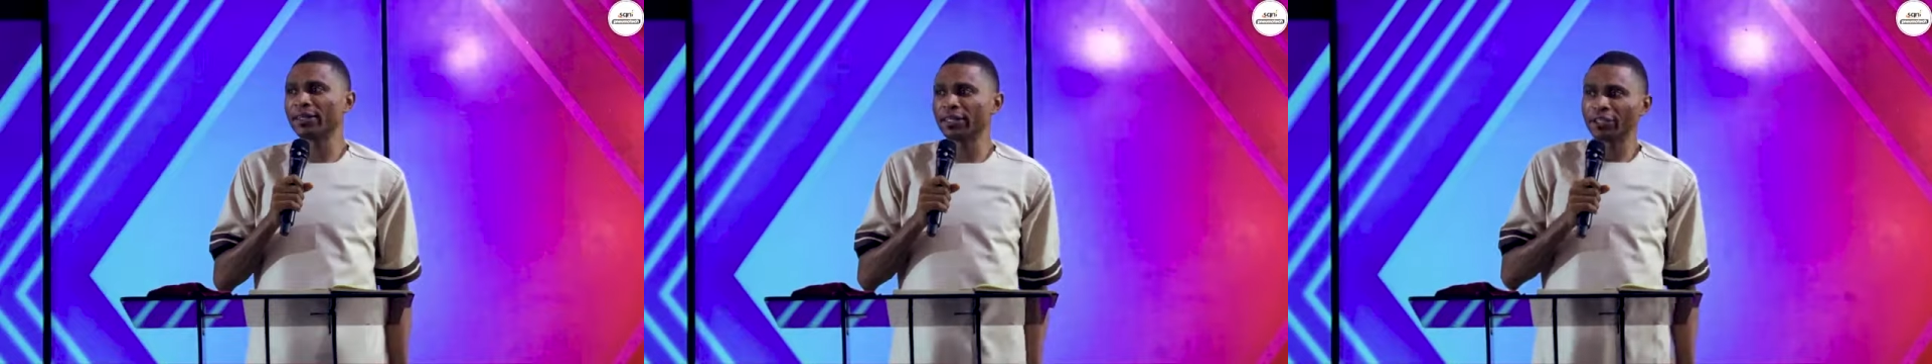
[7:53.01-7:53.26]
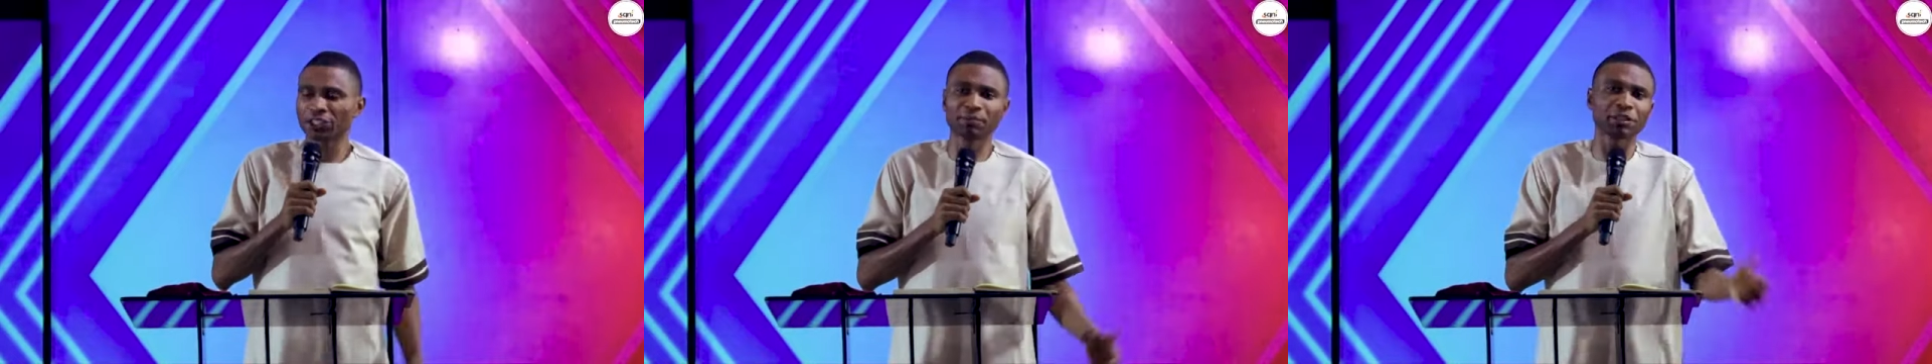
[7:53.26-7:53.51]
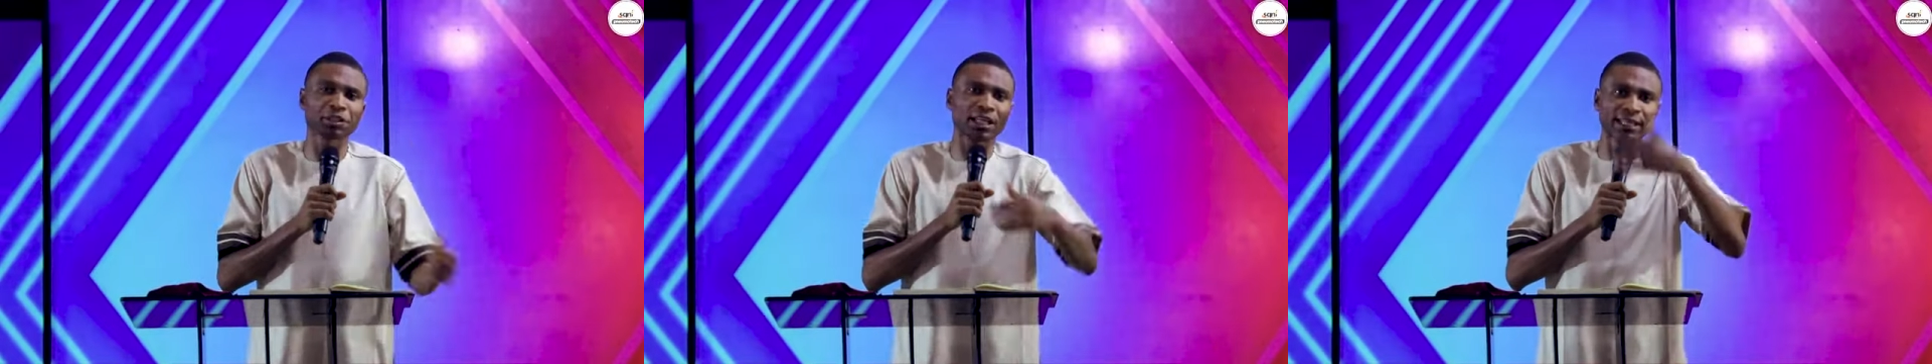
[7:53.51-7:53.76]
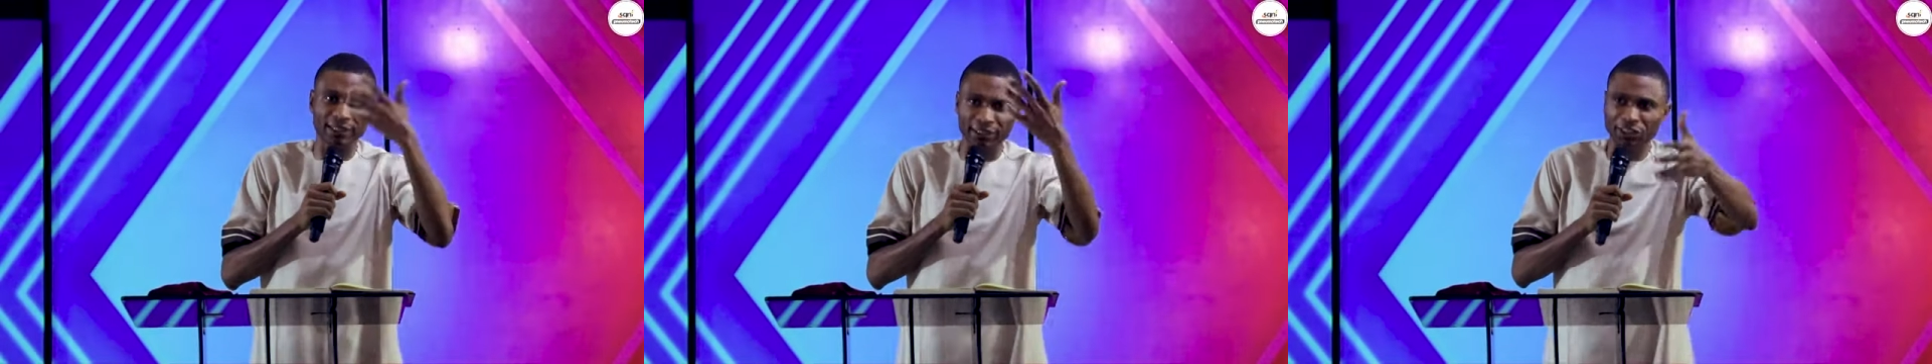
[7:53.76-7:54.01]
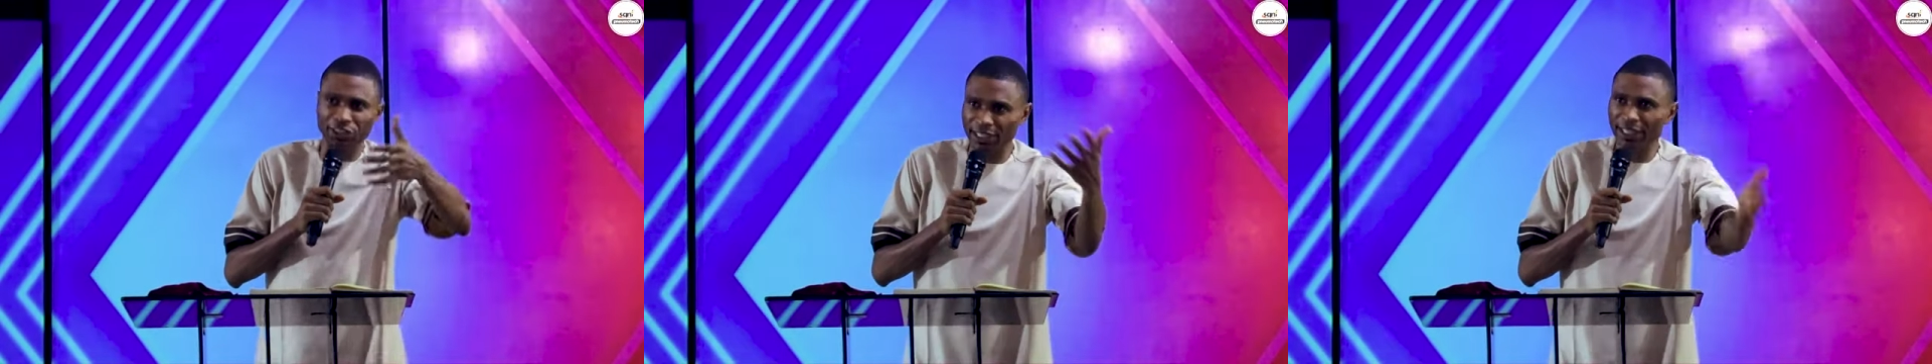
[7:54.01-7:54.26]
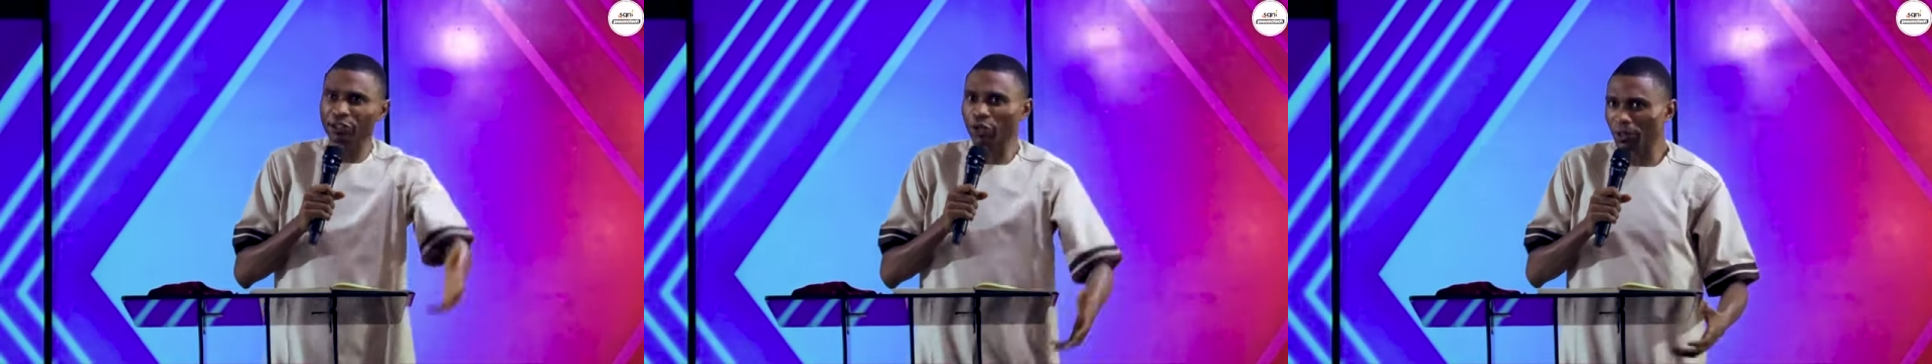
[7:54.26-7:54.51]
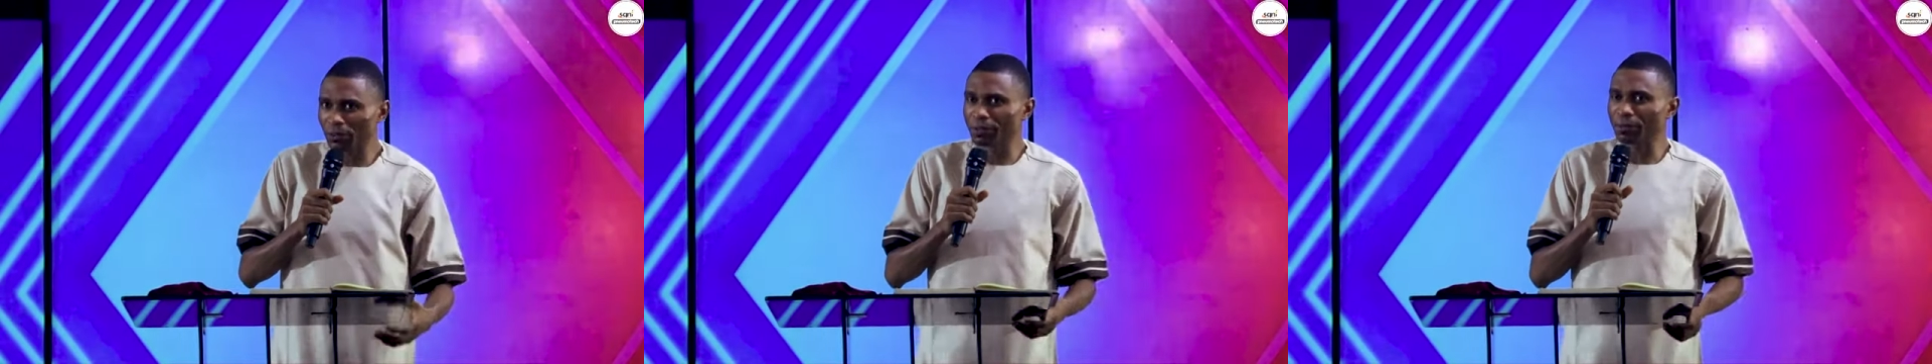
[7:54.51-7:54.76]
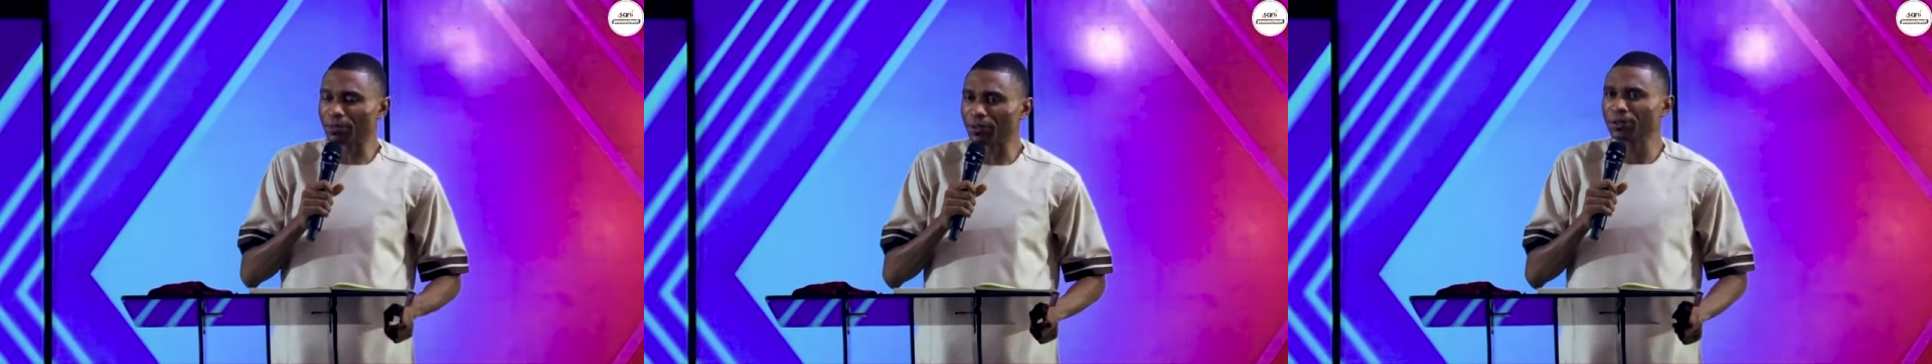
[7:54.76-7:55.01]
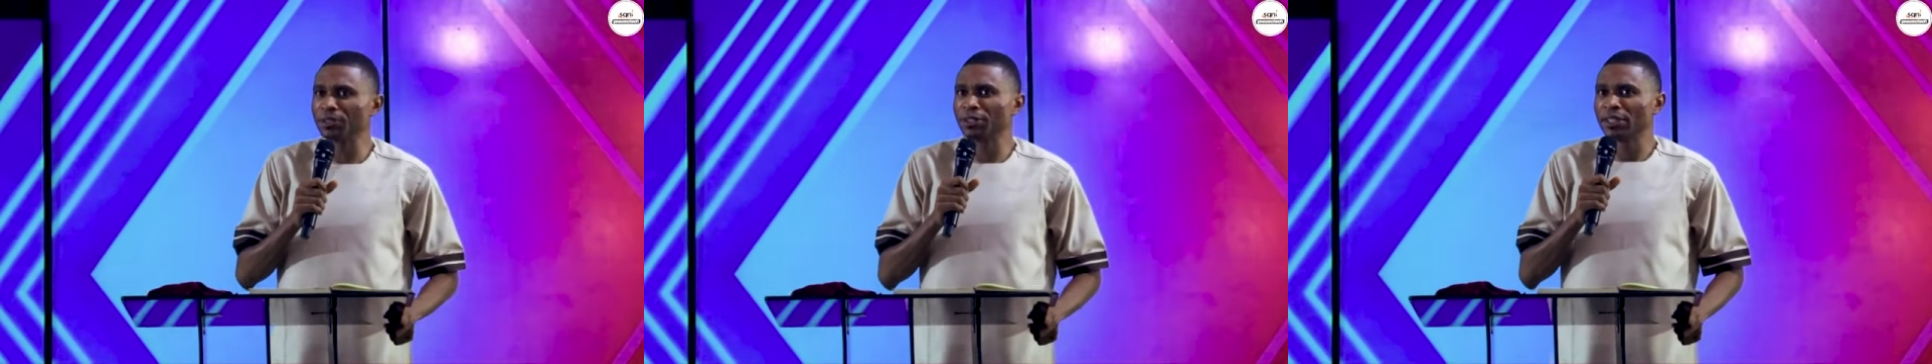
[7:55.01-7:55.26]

especially Christian young people.